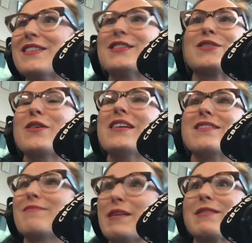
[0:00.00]
the story
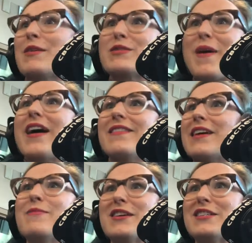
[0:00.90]
that goes behind
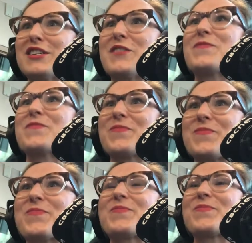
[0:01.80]
the image.
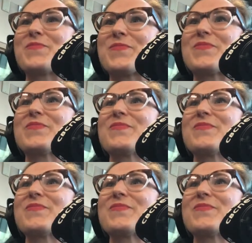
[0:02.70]
Okay. So again,